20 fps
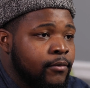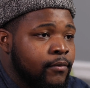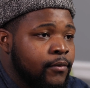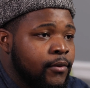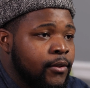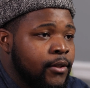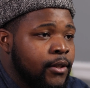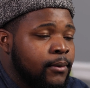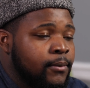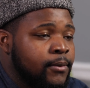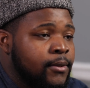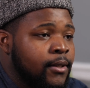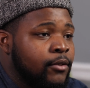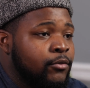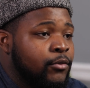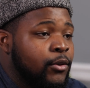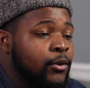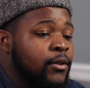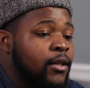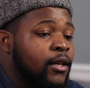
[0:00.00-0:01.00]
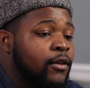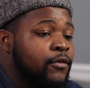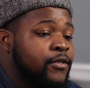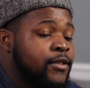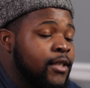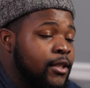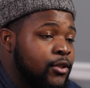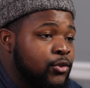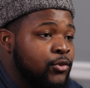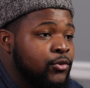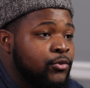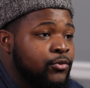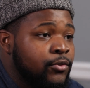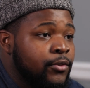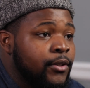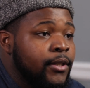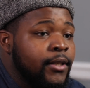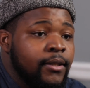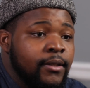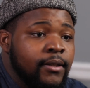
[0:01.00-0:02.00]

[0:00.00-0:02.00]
You know what I'm saying? Real love sets you free.